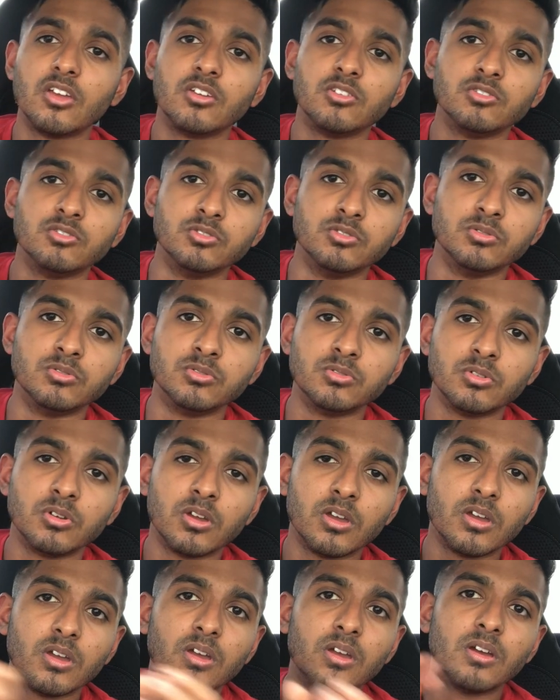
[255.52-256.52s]
you
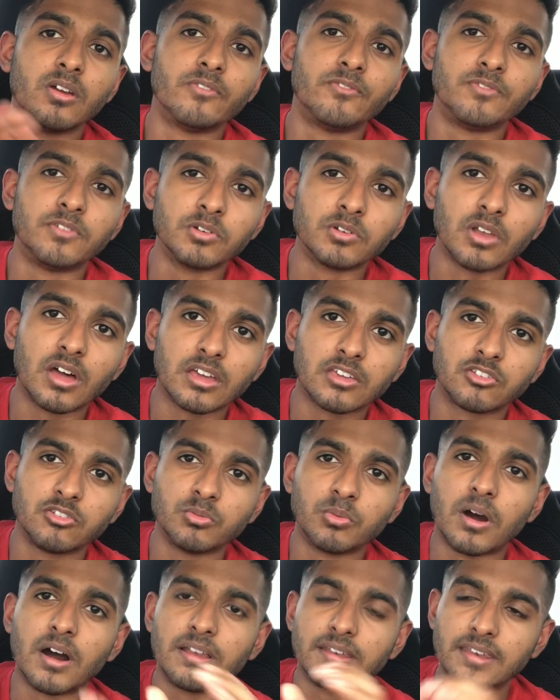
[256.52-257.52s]
feel like
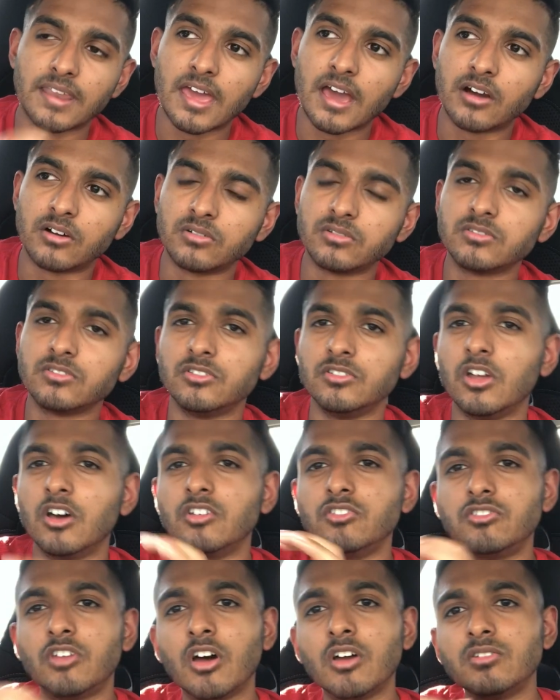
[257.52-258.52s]
you are now. You know,
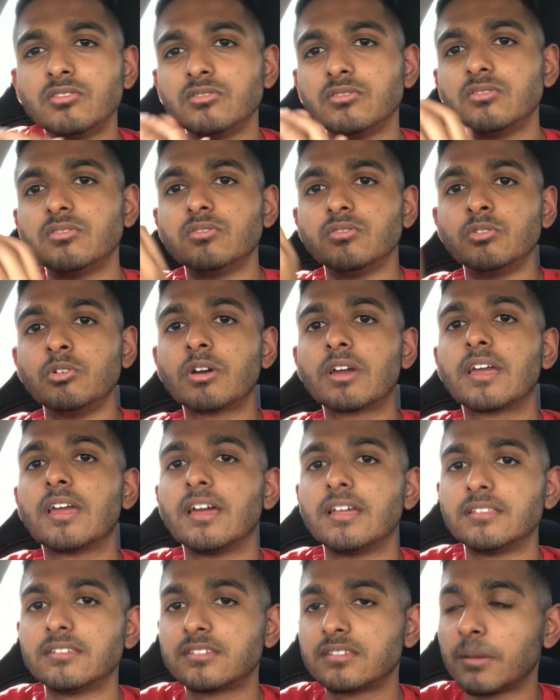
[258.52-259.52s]
don't look
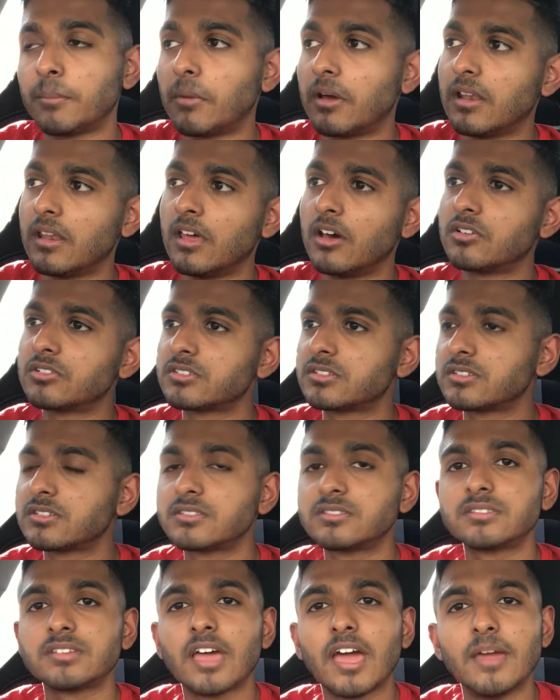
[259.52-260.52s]
at someone
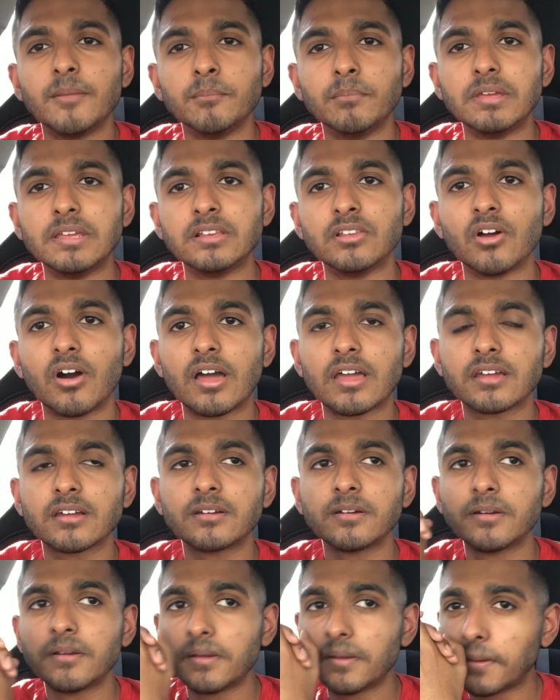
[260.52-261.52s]
else and be like,
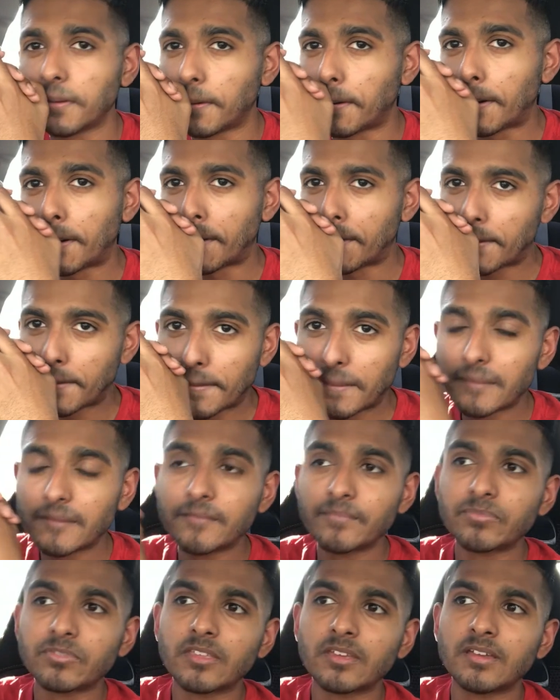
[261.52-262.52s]
oh,
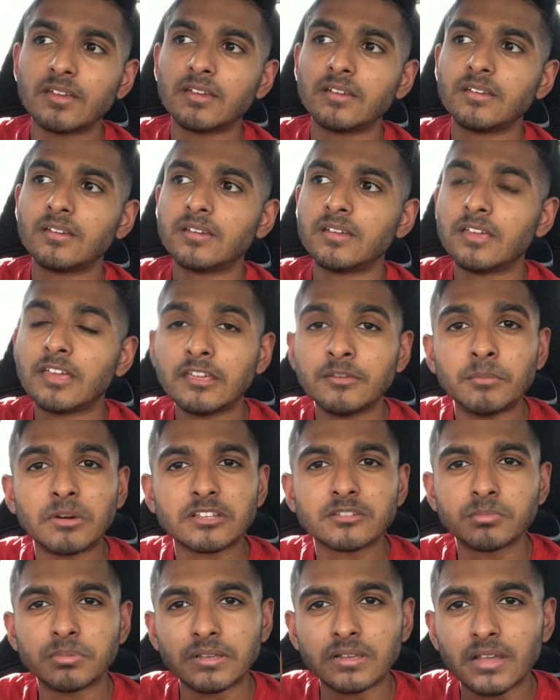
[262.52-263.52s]
he
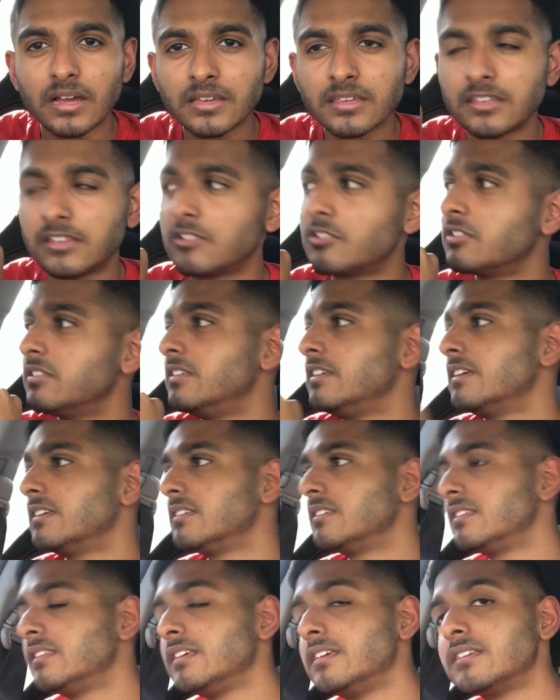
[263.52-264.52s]
must be lucky because he
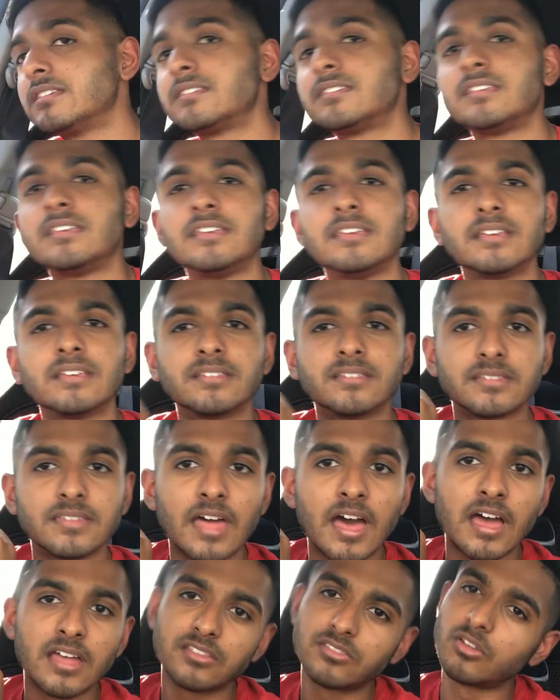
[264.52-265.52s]
has this, he has
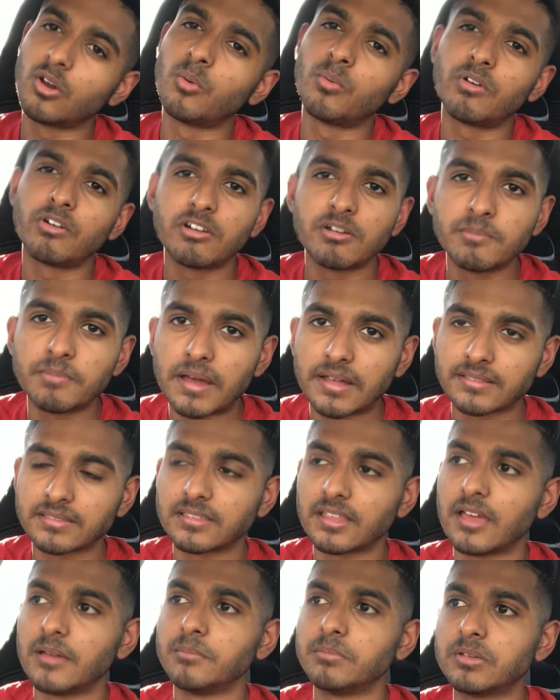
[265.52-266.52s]
that. Don't worry about
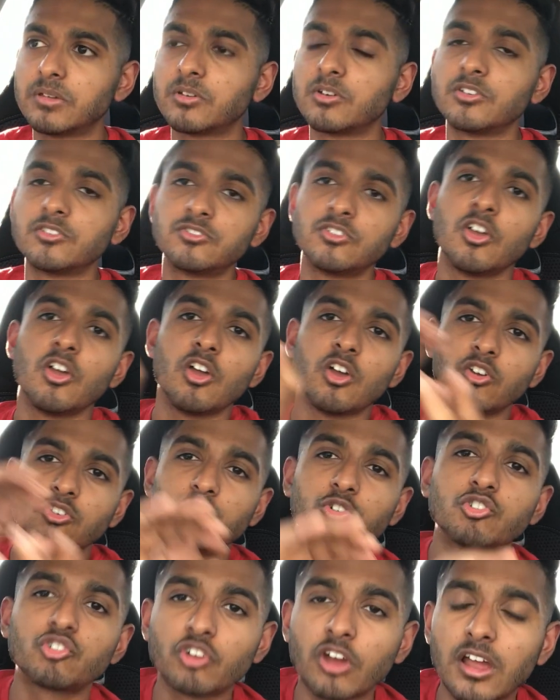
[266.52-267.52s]
that, because
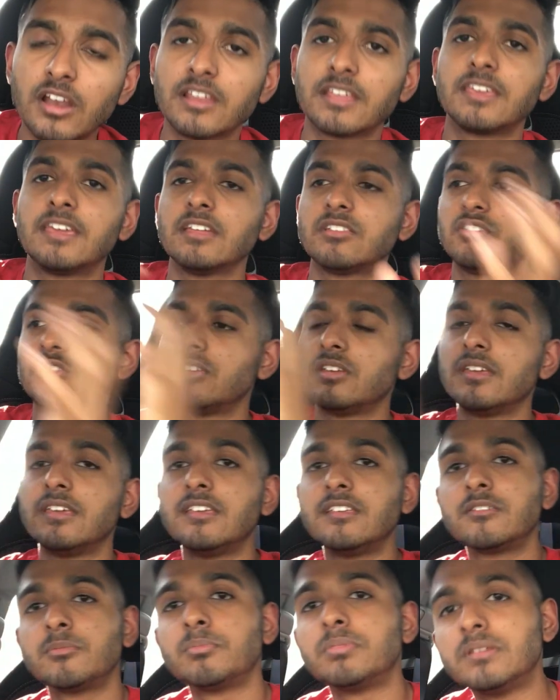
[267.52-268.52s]
you're trying to get to
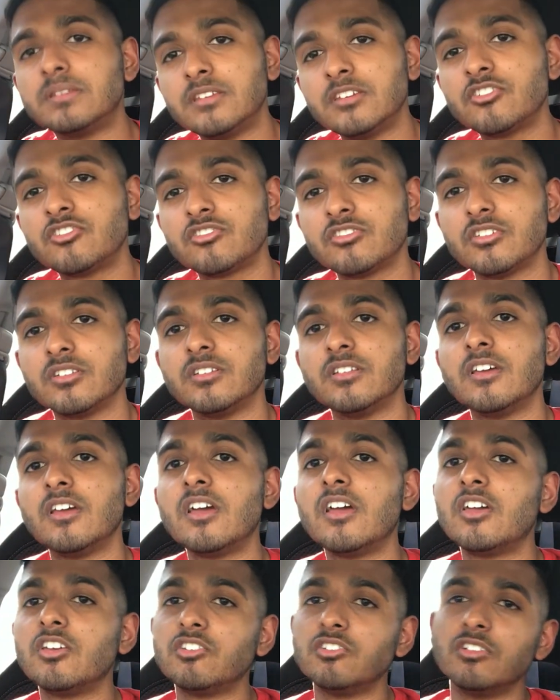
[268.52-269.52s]
his position,
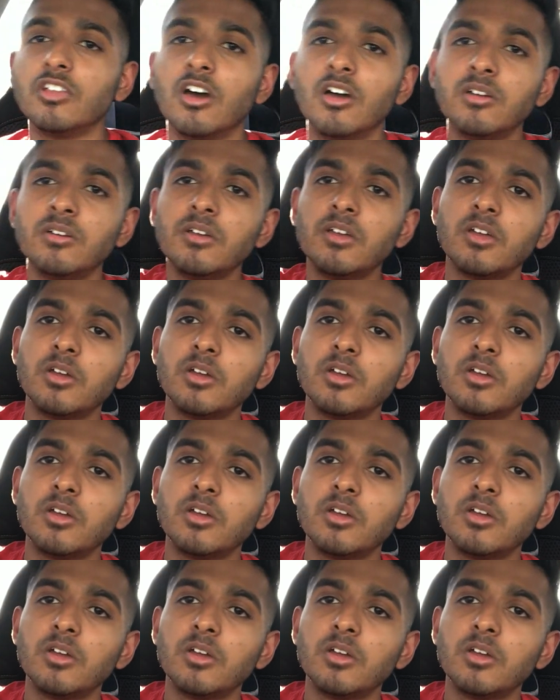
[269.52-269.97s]
you know.